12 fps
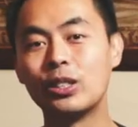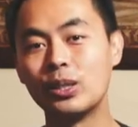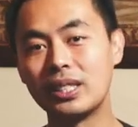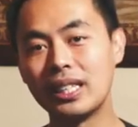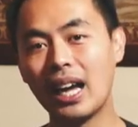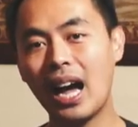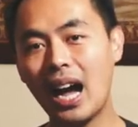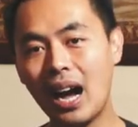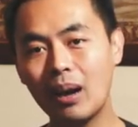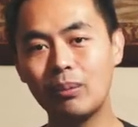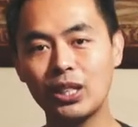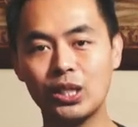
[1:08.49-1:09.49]
to see
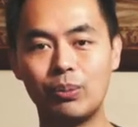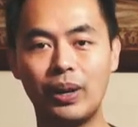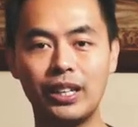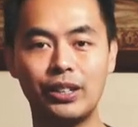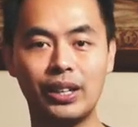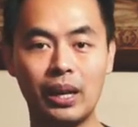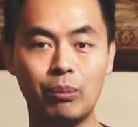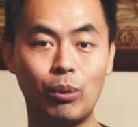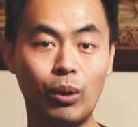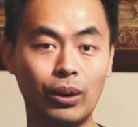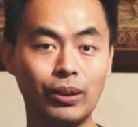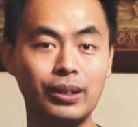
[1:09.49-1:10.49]
how much money you can
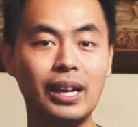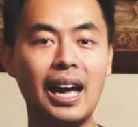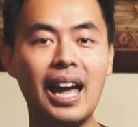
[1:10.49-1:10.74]
borrow